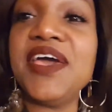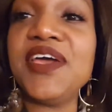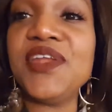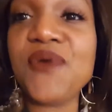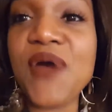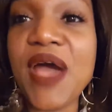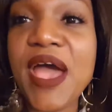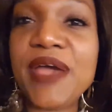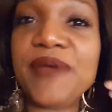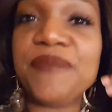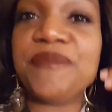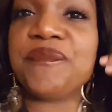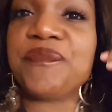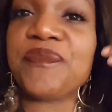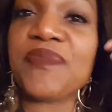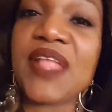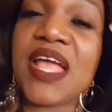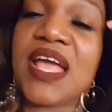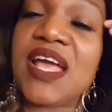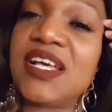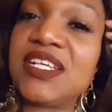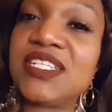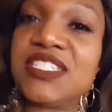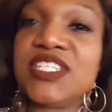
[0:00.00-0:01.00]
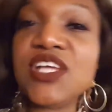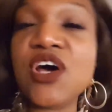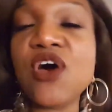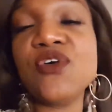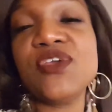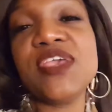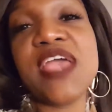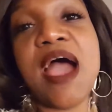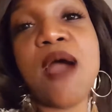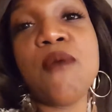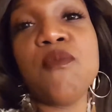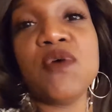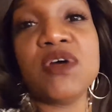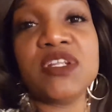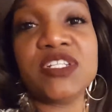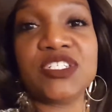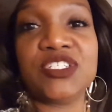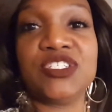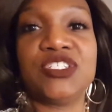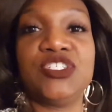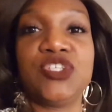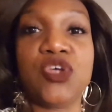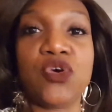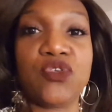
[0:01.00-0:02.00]
Anyway, so yeah, I want
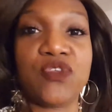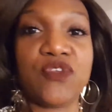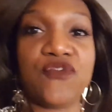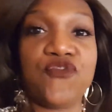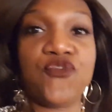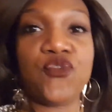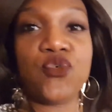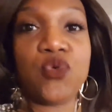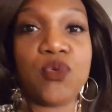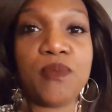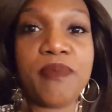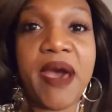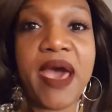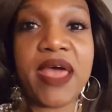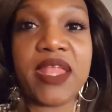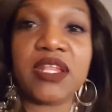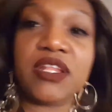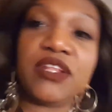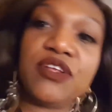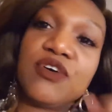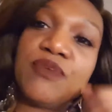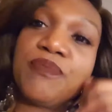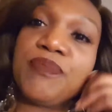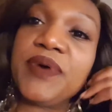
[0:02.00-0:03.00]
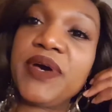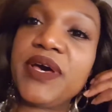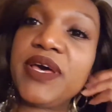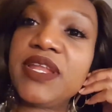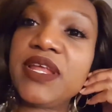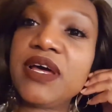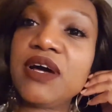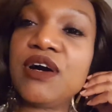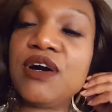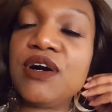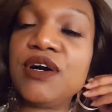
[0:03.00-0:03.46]
to show the full body look, but